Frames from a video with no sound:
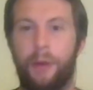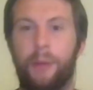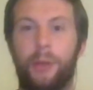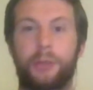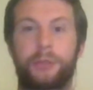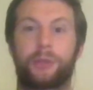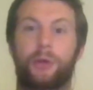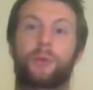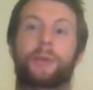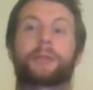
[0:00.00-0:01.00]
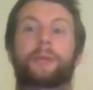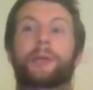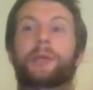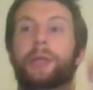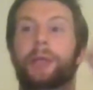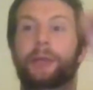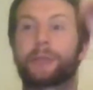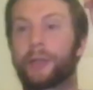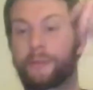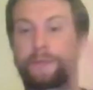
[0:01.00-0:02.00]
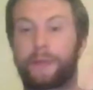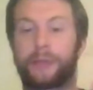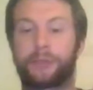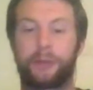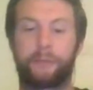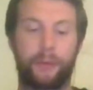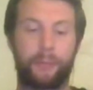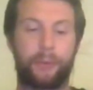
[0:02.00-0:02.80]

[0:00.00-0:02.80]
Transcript: Marble Arch is always going to be seen as a flagship from the